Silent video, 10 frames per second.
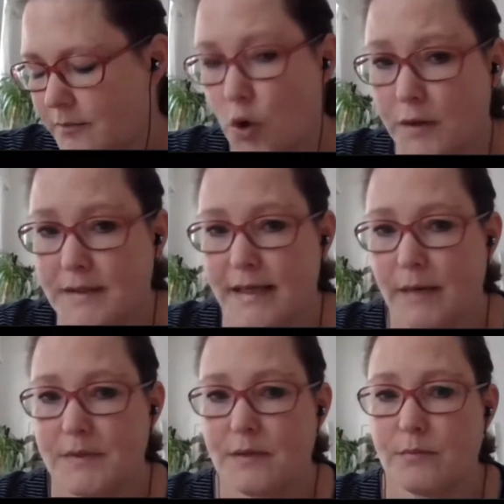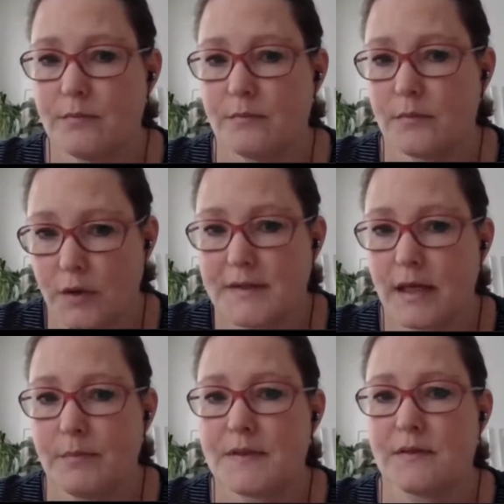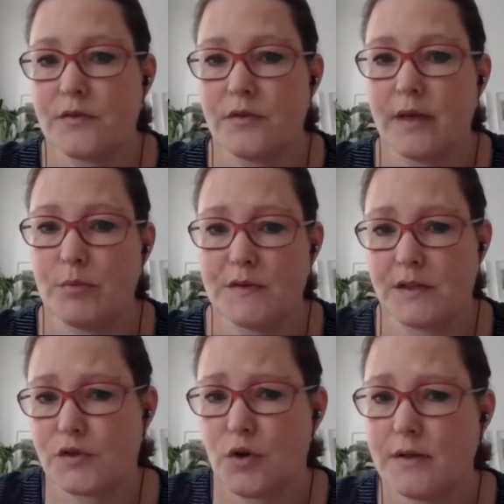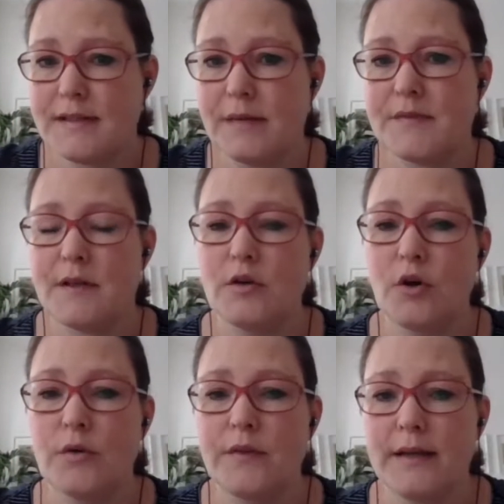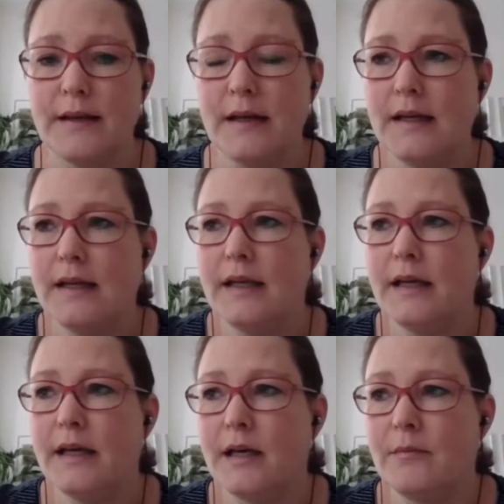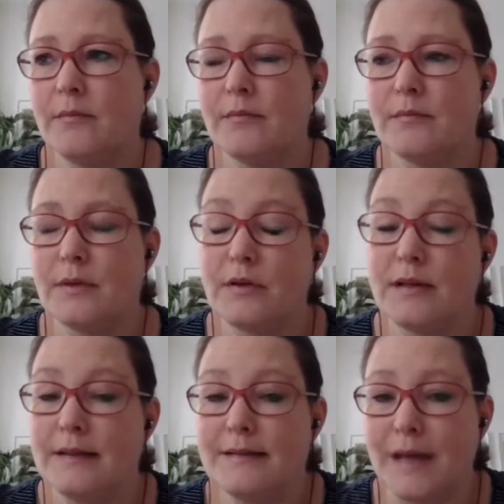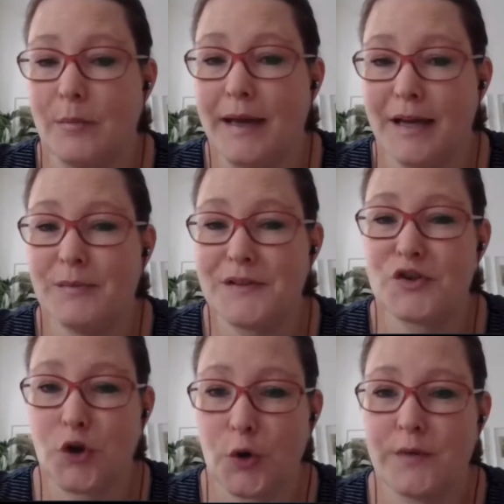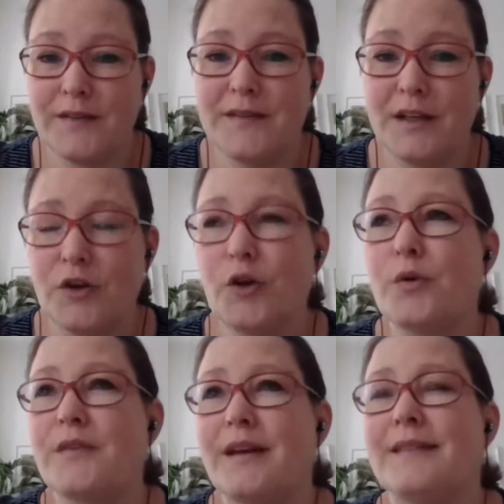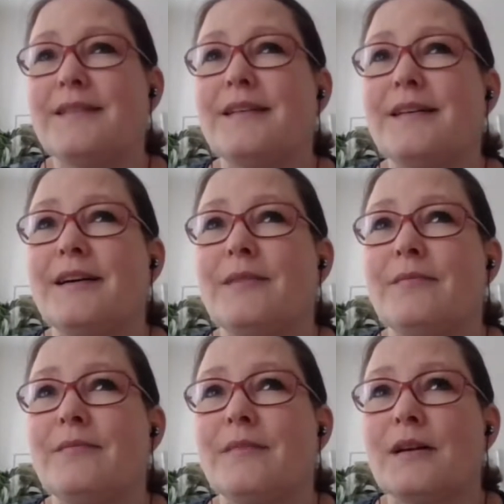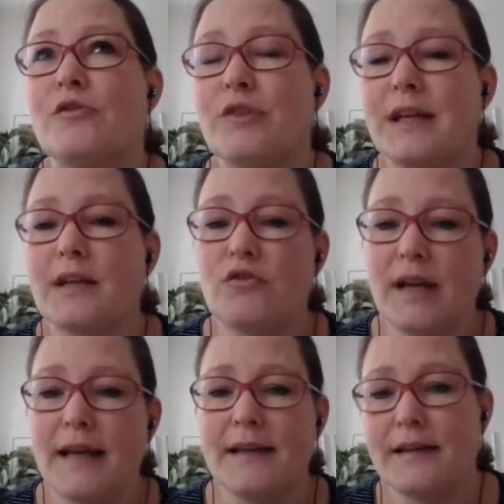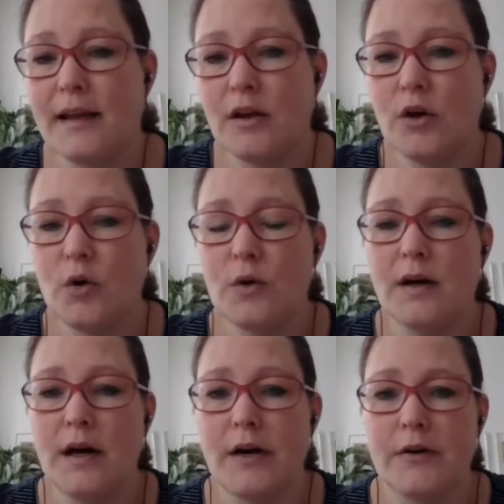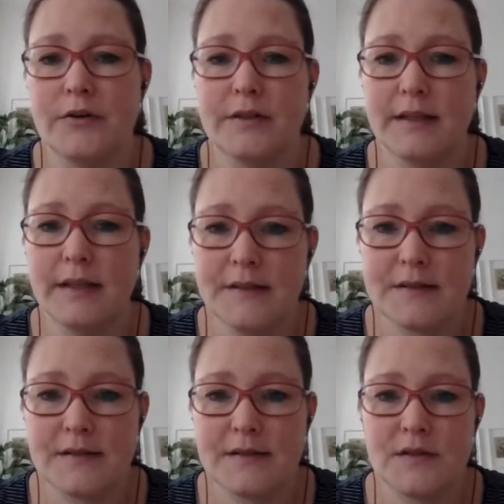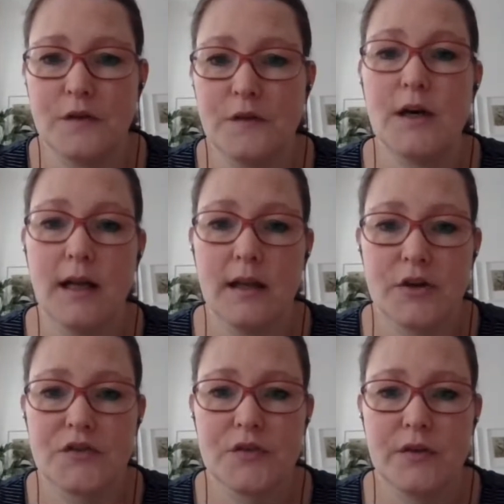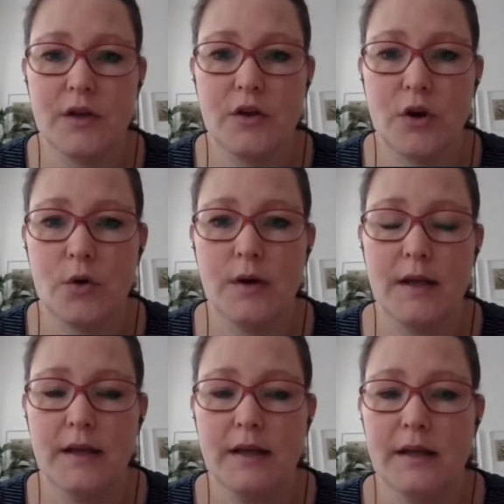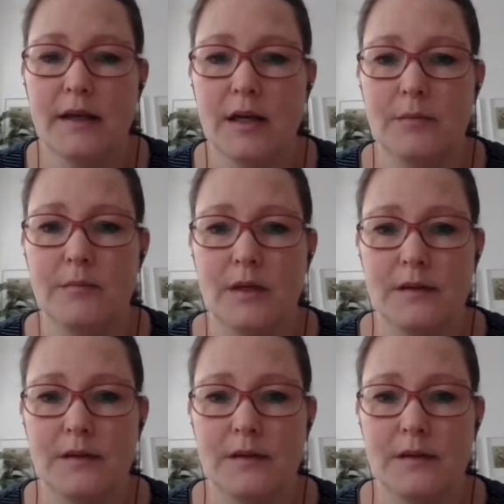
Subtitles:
concepts. So they possess concepts. They know that some animals show that they know that green, red, yellow are instances of color. So they know a